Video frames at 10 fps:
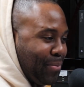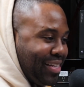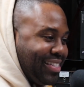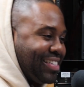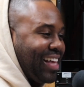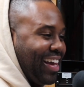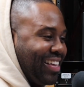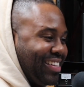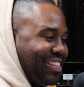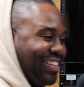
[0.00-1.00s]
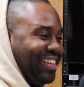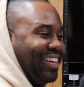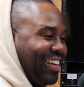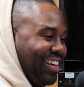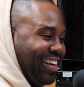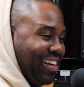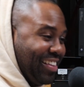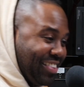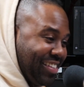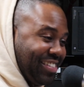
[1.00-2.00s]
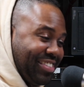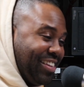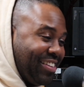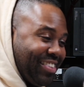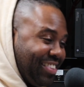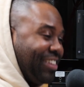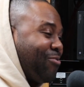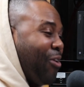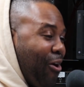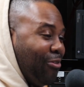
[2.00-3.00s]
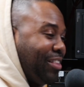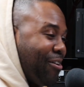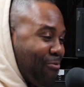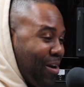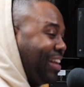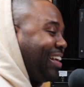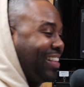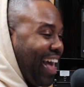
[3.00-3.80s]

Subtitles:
But it's just like the role that we didn't